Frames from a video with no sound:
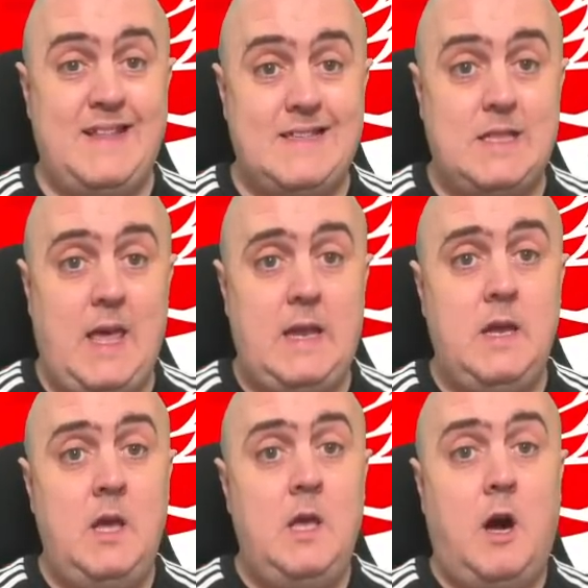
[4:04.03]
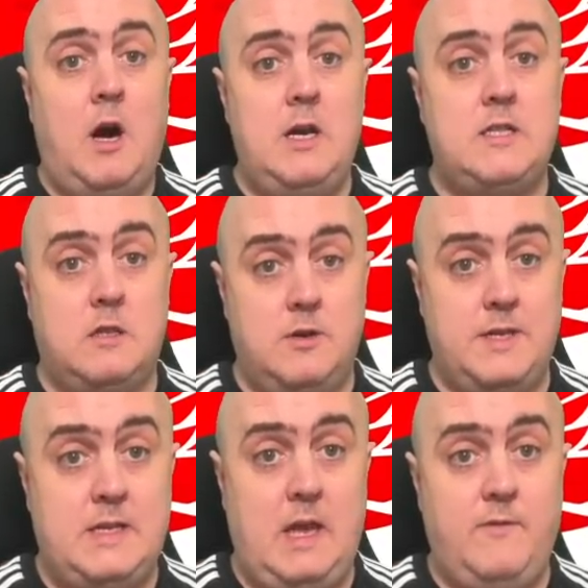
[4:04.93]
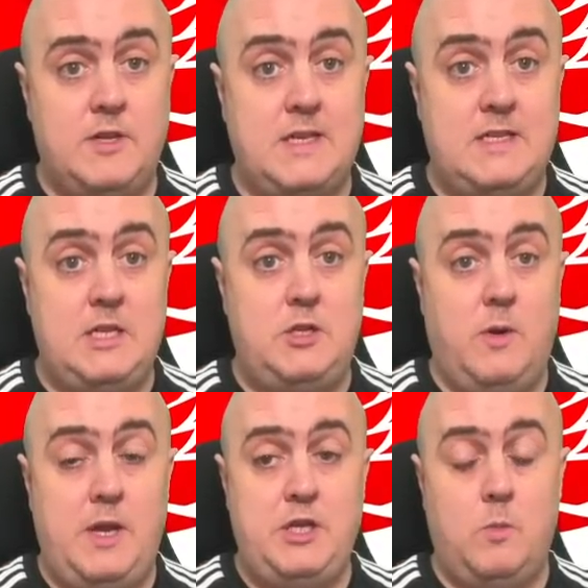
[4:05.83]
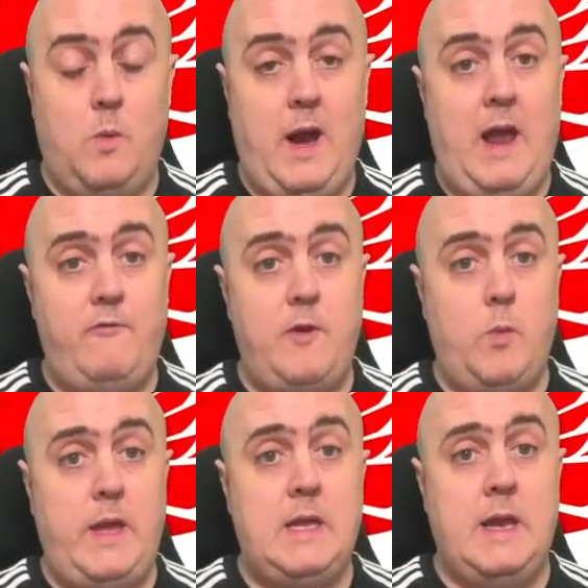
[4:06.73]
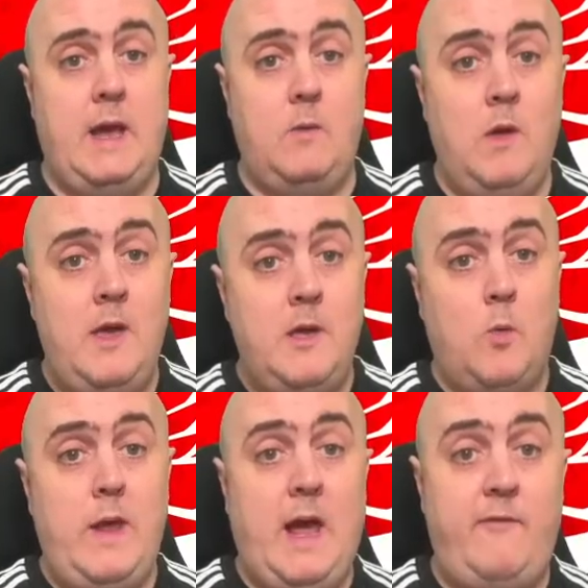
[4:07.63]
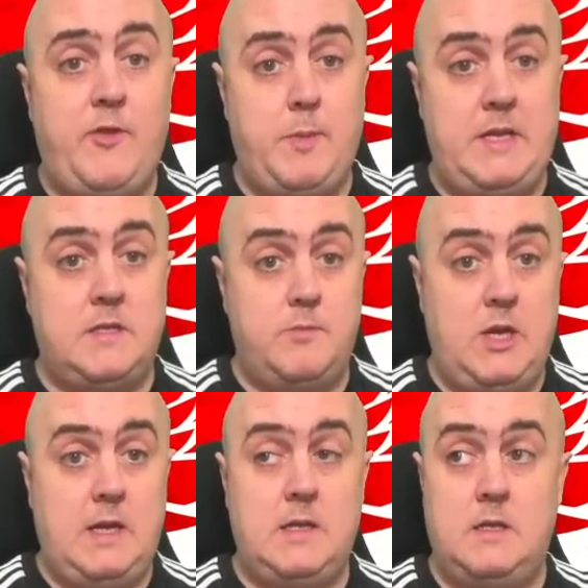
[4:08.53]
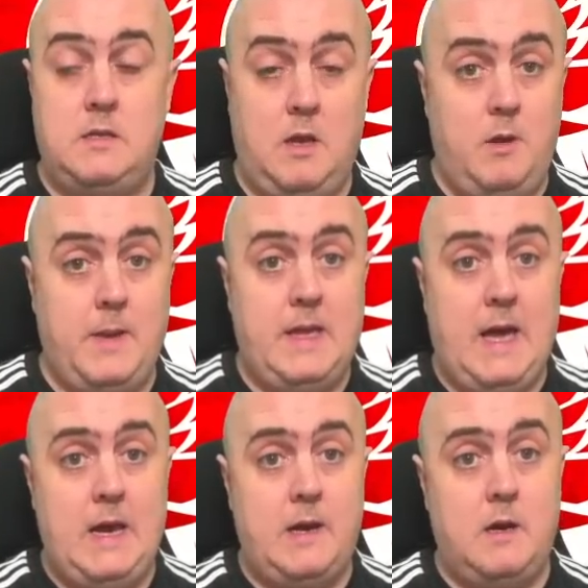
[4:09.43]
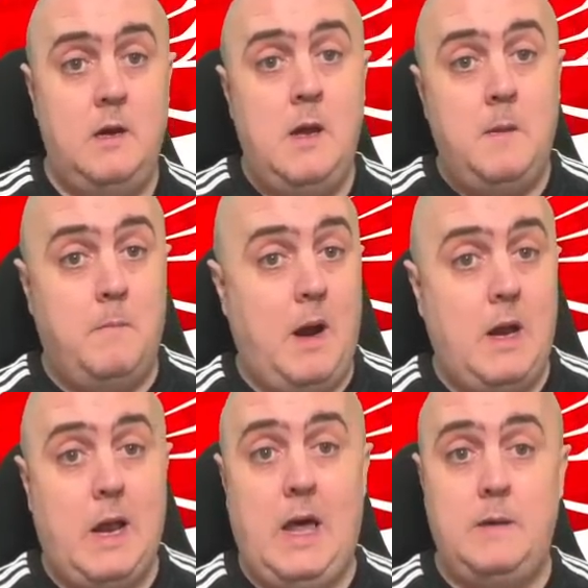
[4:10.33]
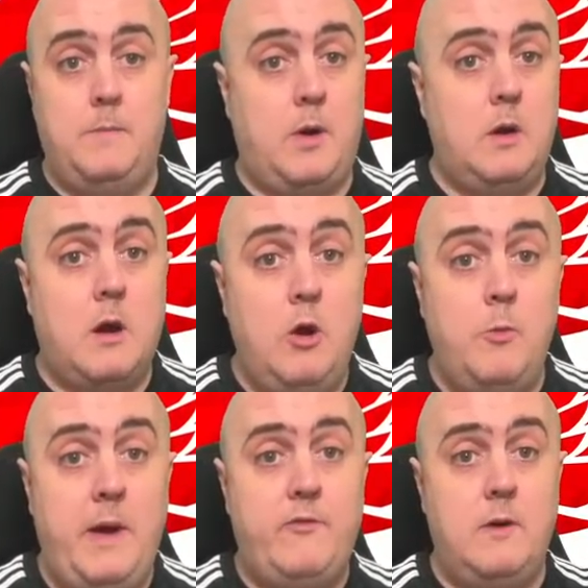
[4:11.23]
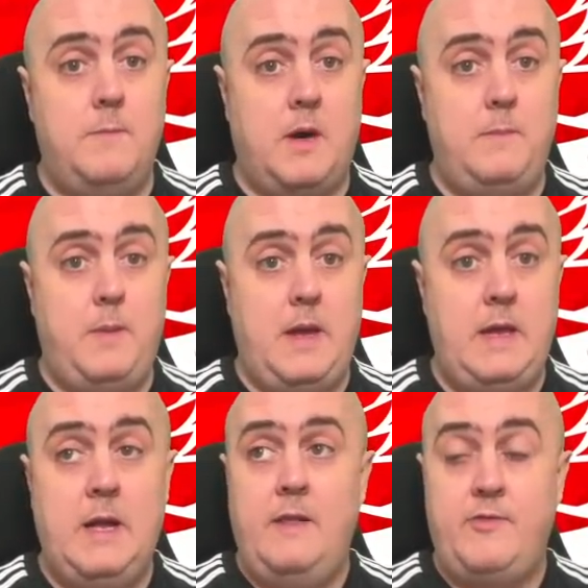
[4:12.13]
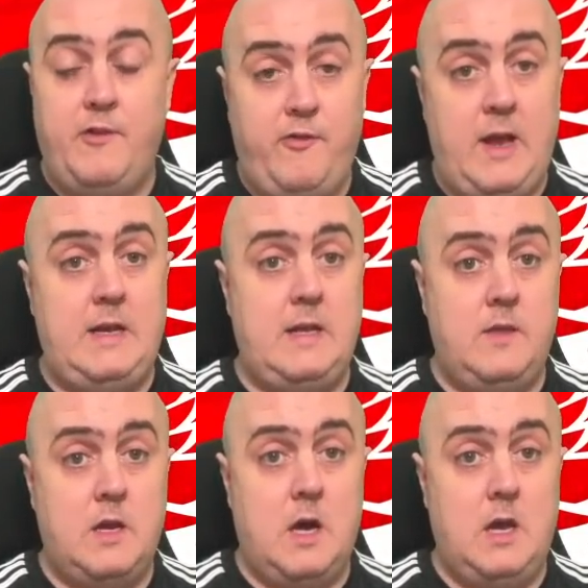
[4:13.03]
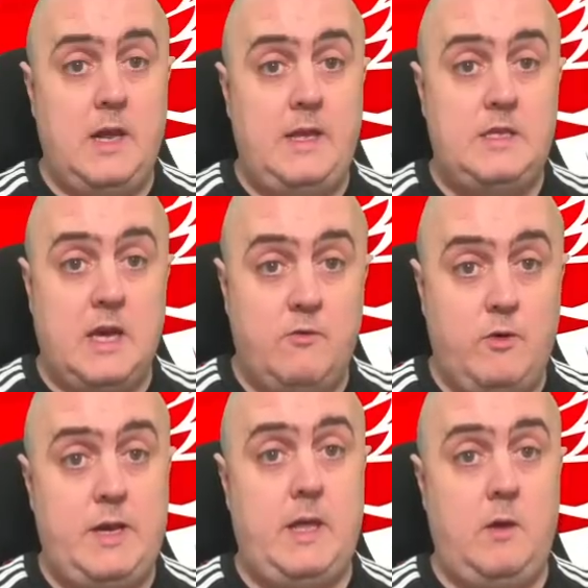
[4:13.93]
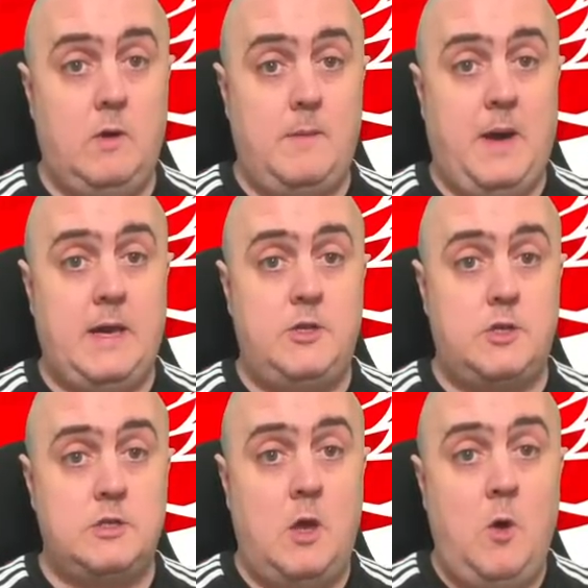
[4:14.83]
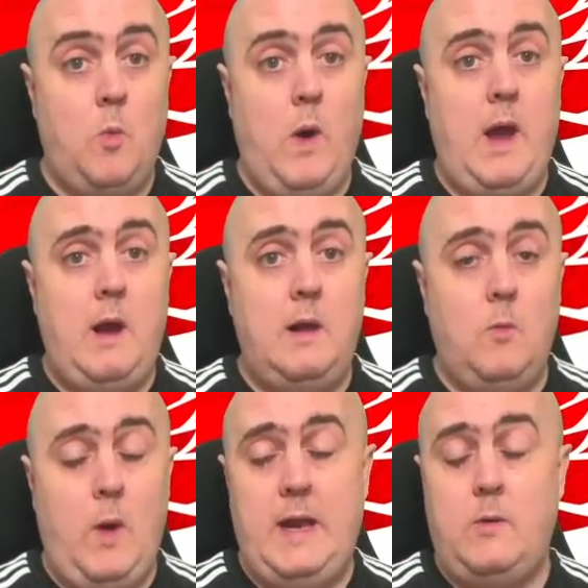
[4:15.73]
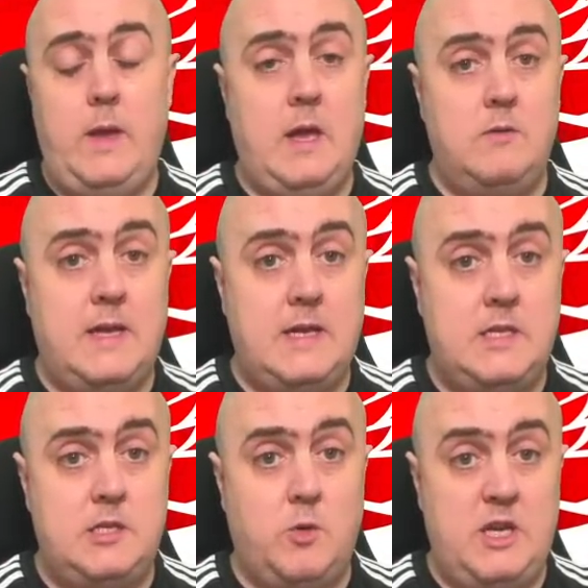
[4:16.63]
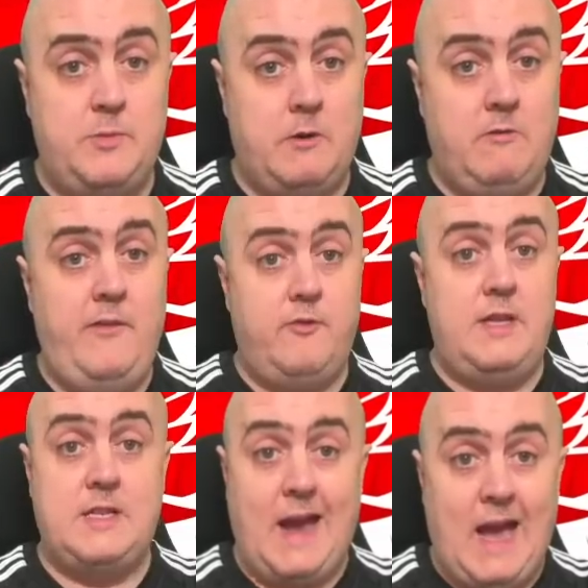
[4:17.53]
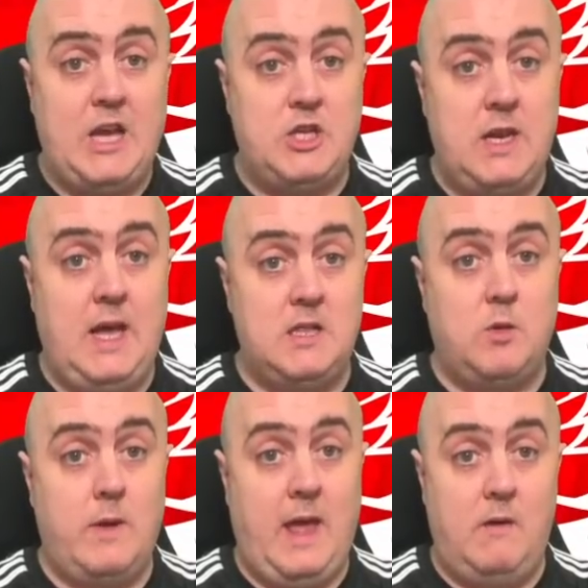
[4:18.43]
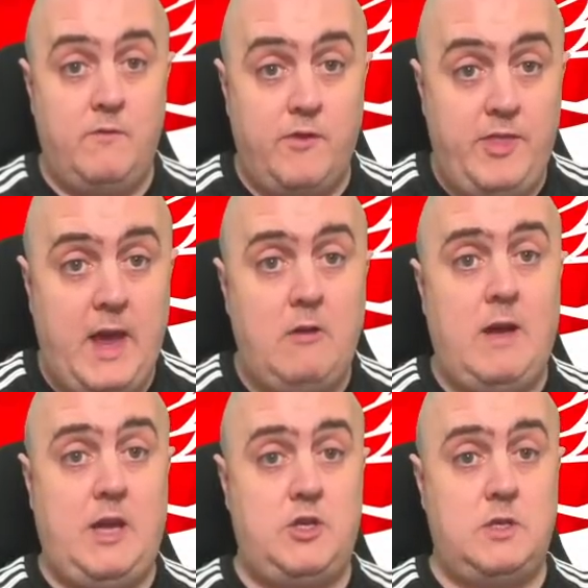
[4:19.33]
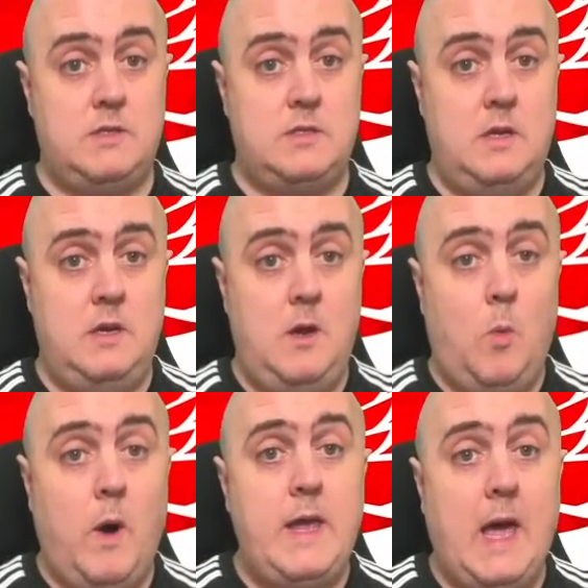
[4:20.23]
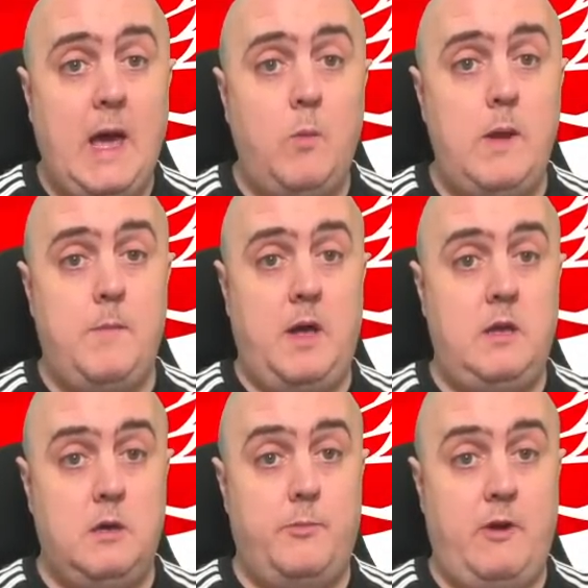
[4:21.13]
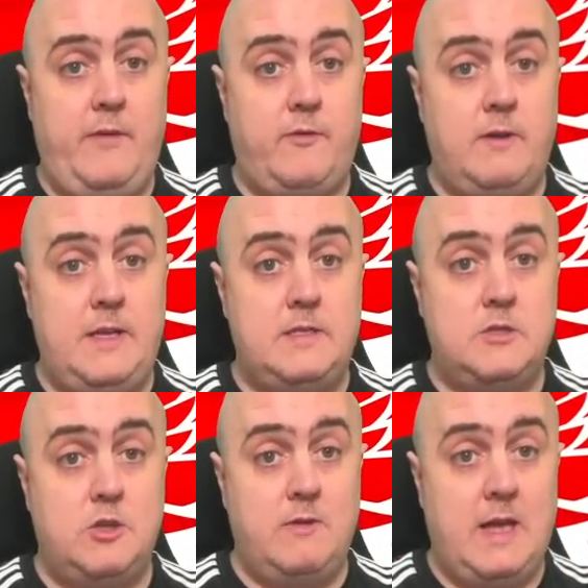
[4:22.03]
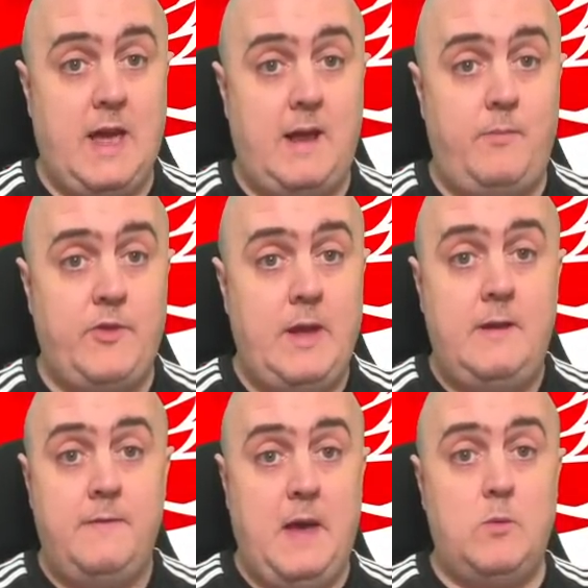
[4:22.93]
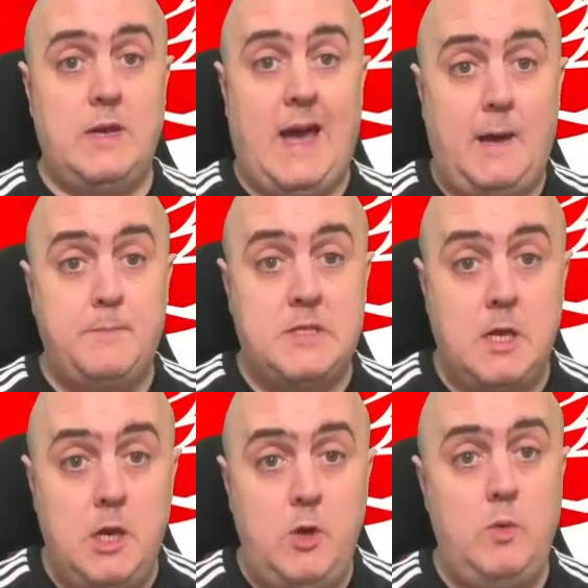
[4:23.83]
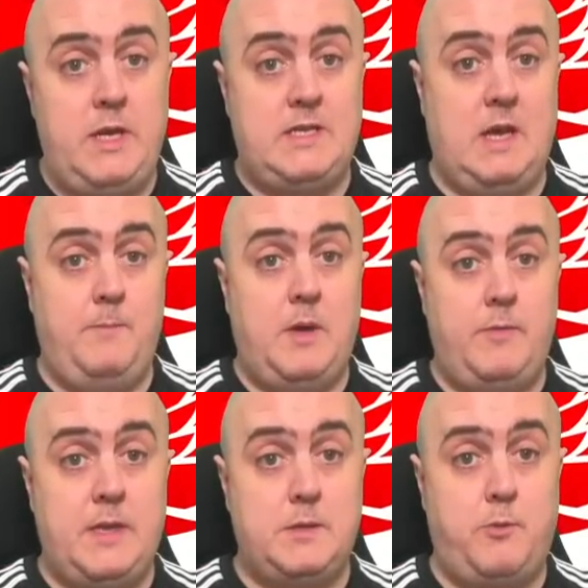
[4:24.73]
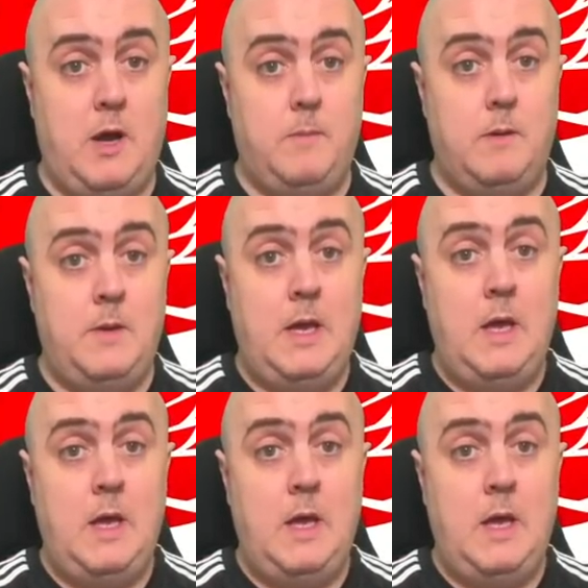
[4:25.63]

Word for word: Instead, all it's done is give us a situation where every week now we have to be subjected to Dermot Gallagher, Mark Clattenburg, whomever it might be, defending their colleagues and ridiculing managers. Where when are we going to get a situation where referees are actually held to account for their actions? Why can't we mic up referees during games? That would absolutely stamp out this problem.